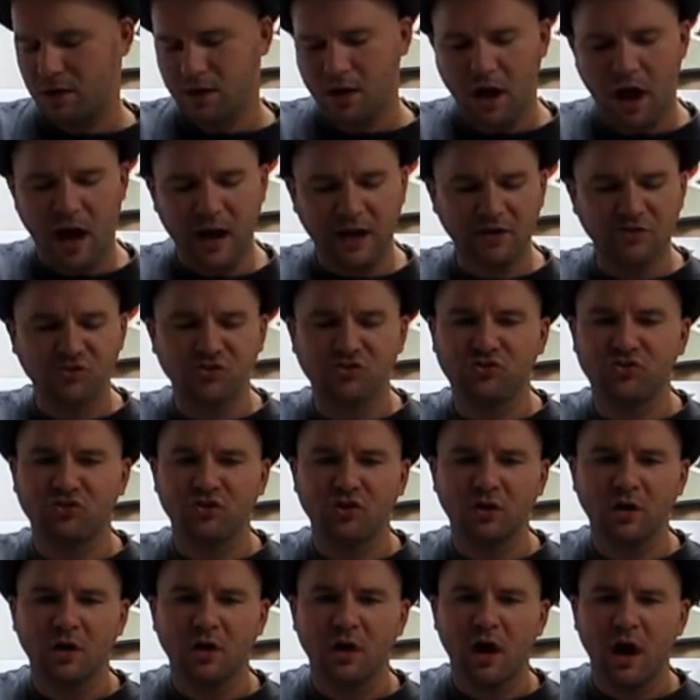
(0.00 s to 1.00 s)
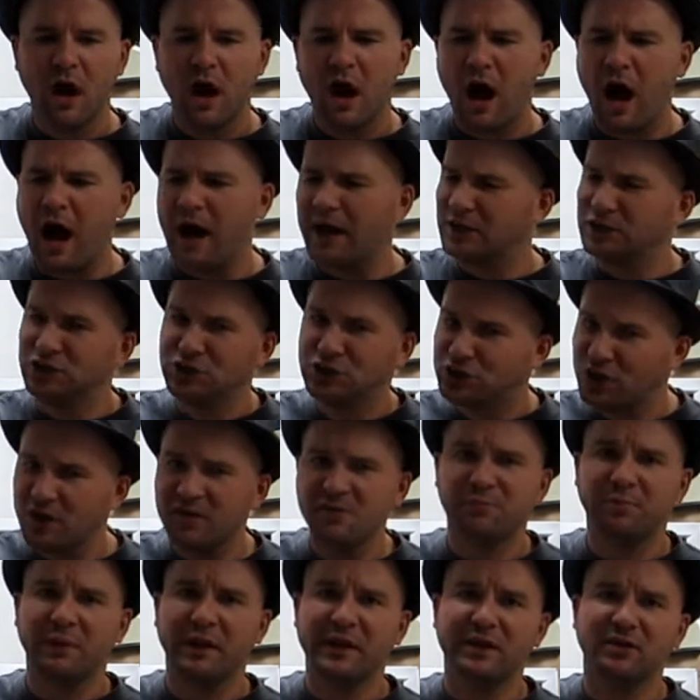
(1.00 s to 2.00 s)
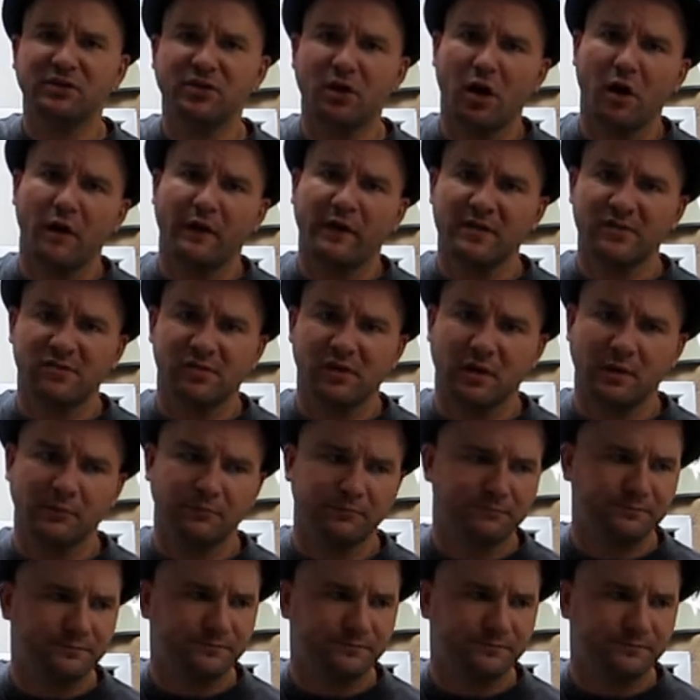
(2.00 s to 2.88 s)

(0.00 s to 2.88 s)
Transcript: I can, I can just play guitar. That's it.